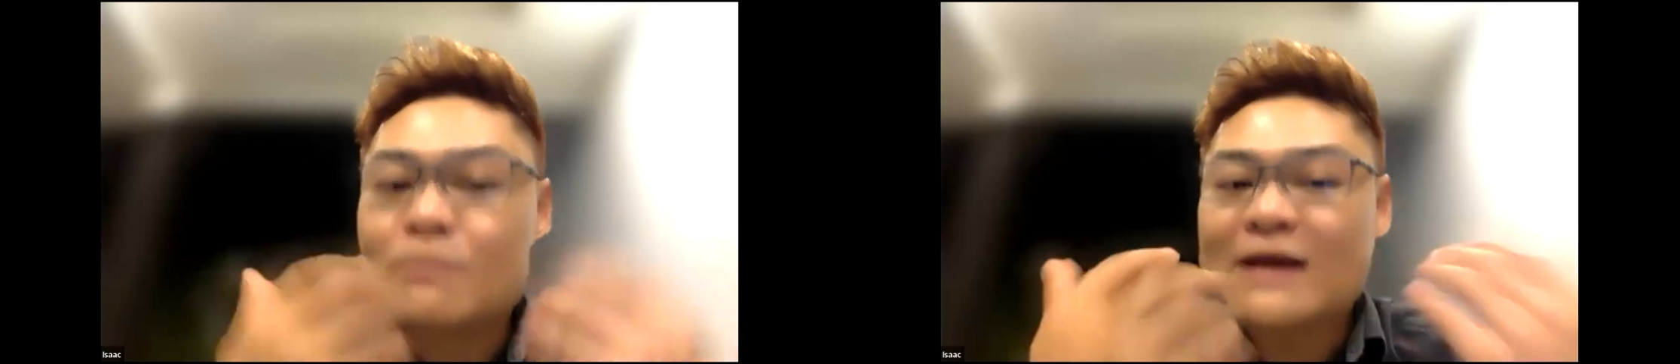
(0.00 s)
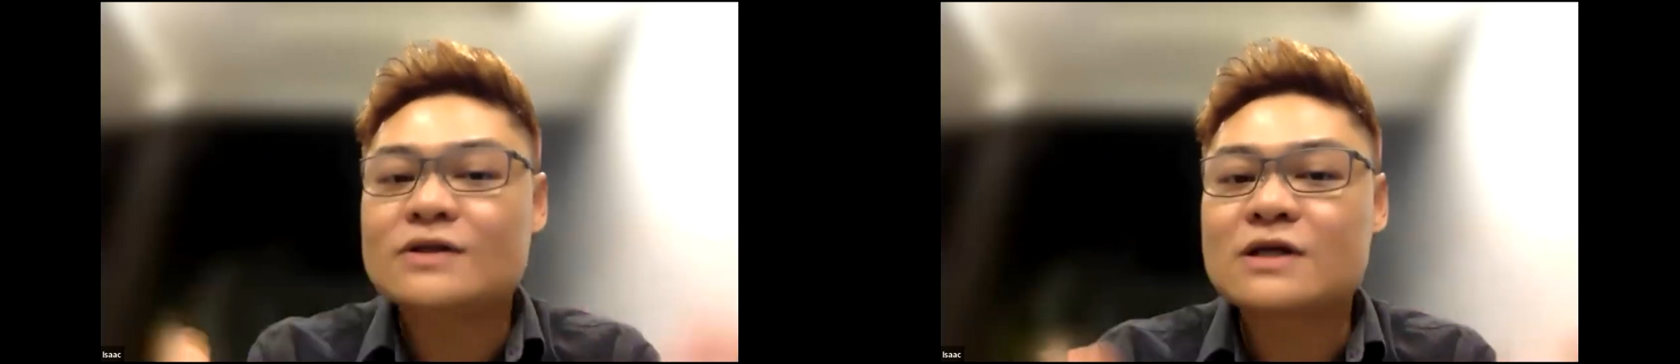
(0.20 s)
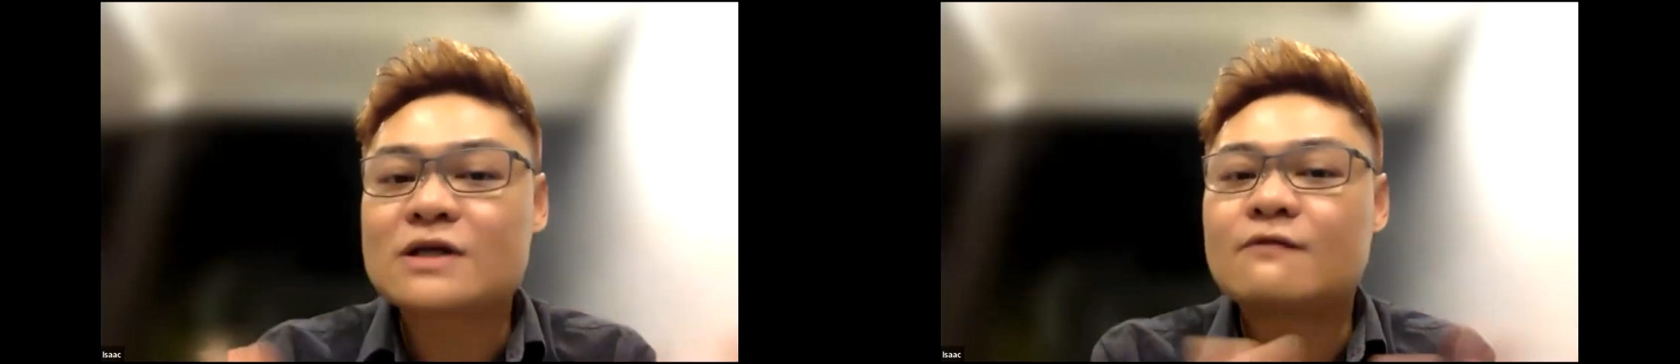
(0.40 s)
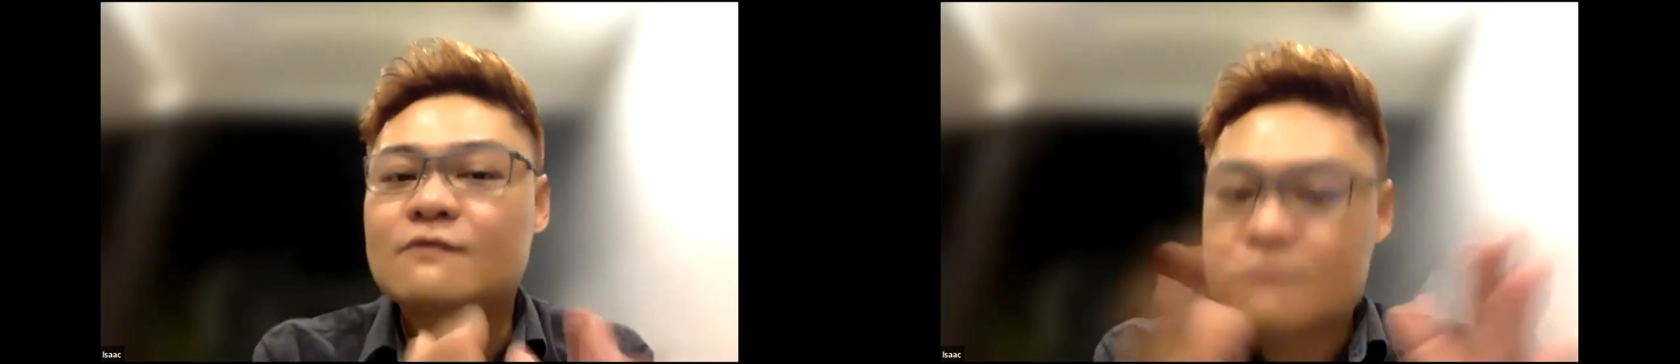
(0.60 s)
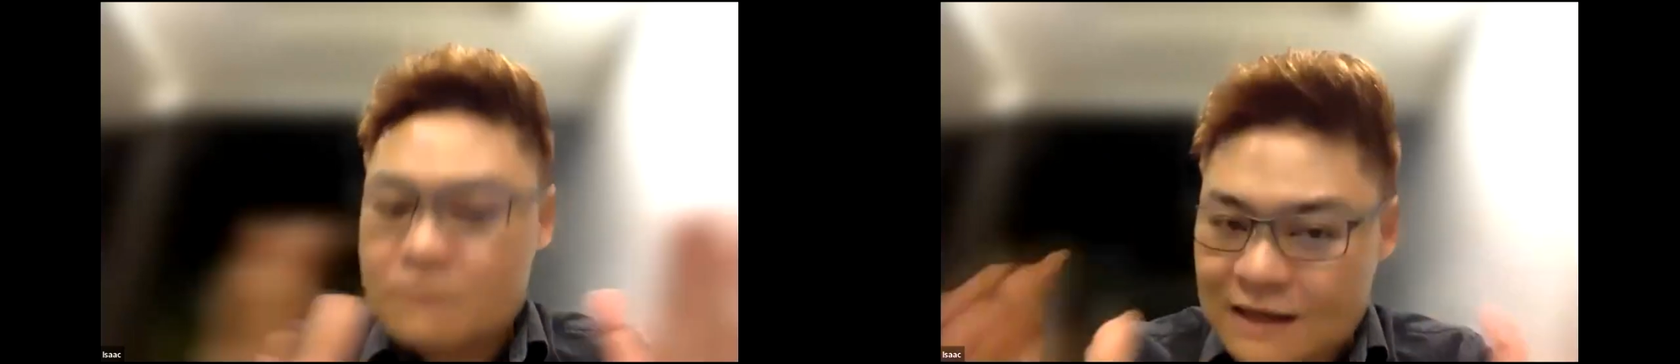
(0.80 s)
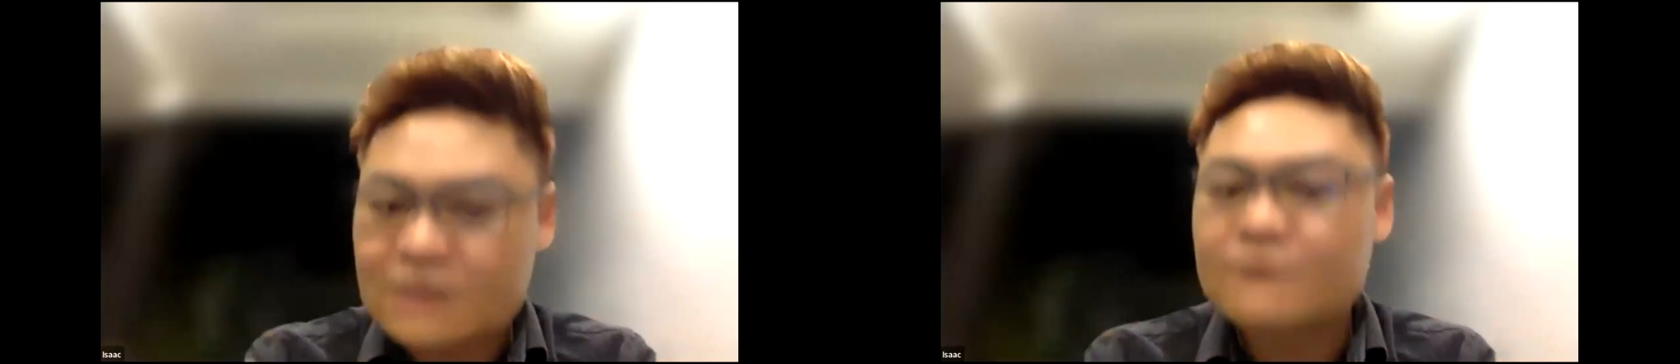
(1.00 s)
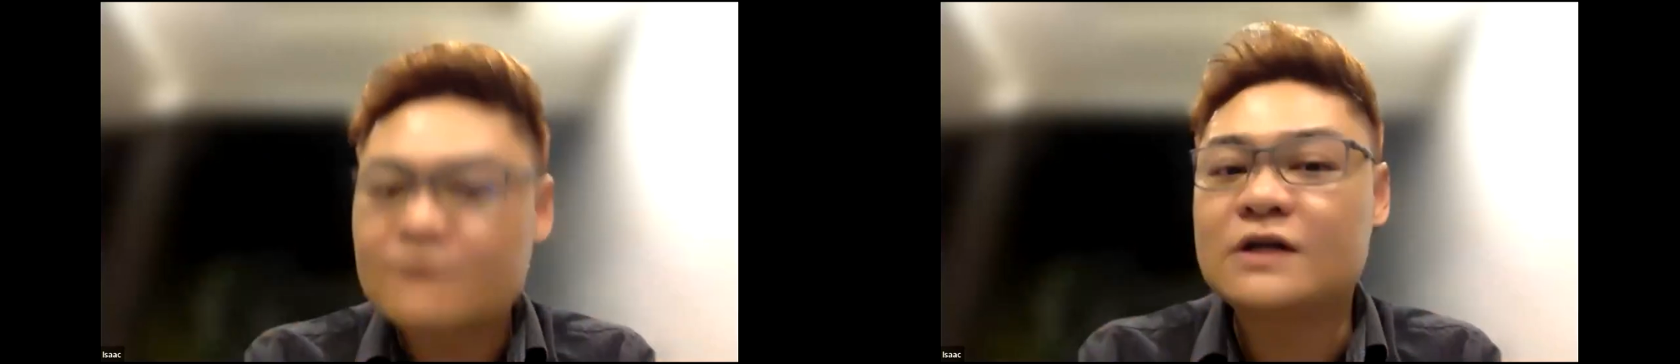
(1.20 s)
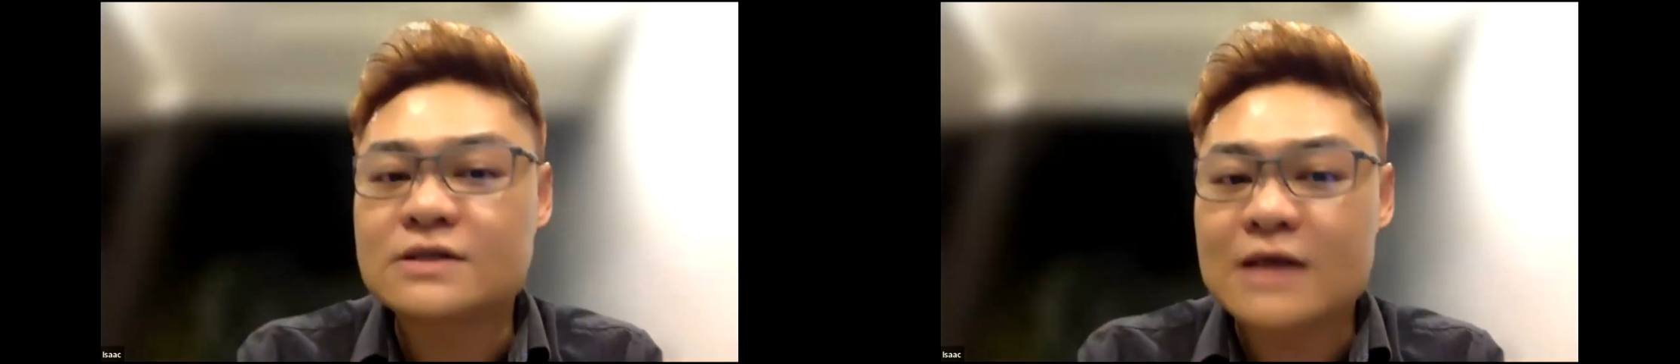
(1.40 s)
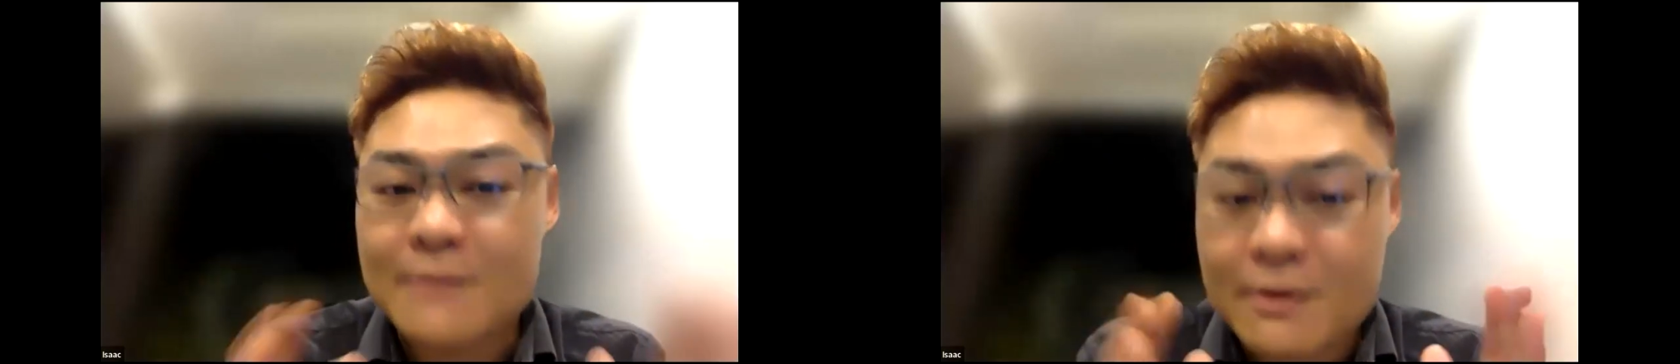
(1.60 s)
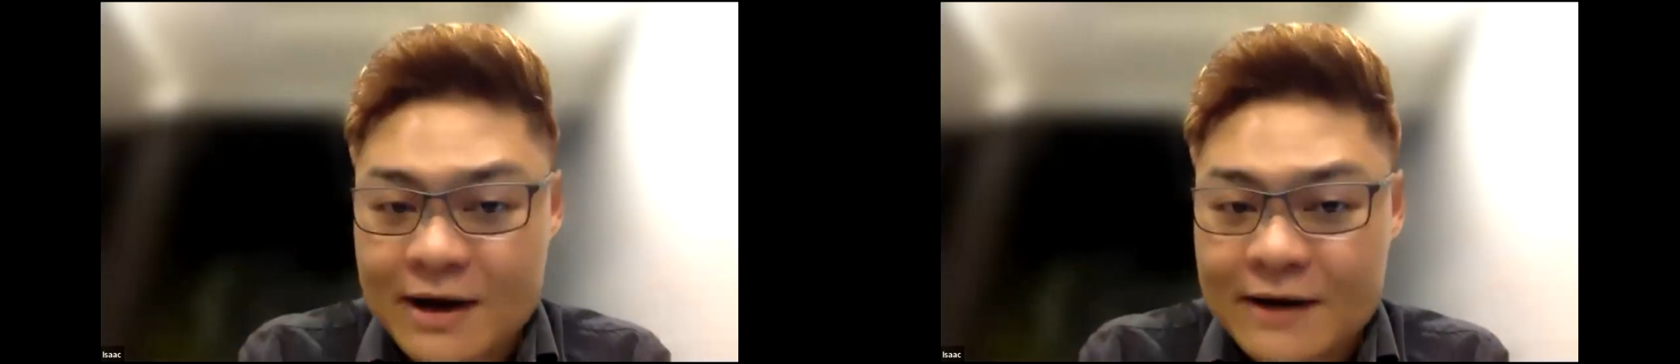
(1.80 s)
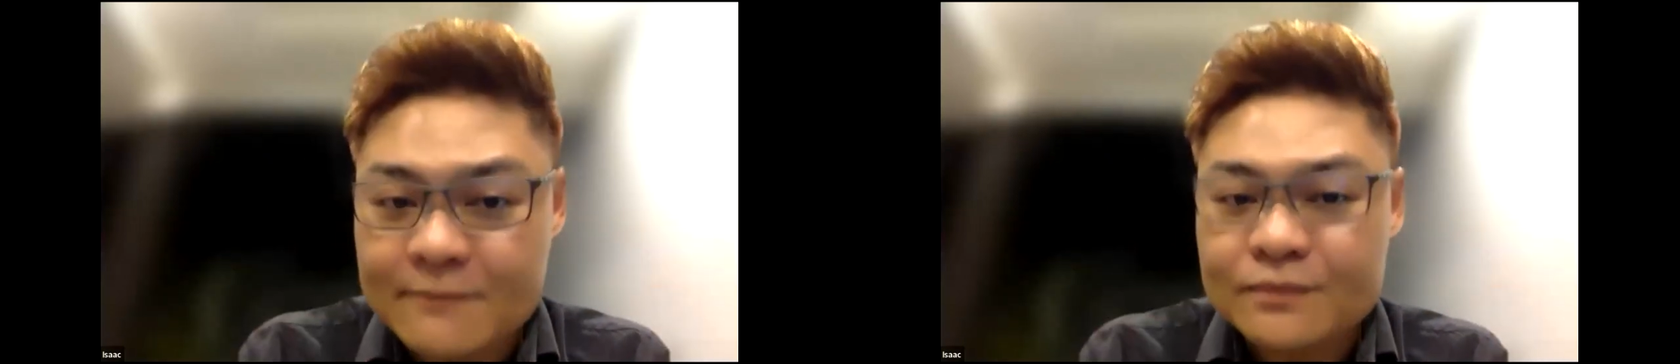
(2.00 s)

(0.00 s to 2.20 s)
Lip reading: by yourself until finished. Am I right?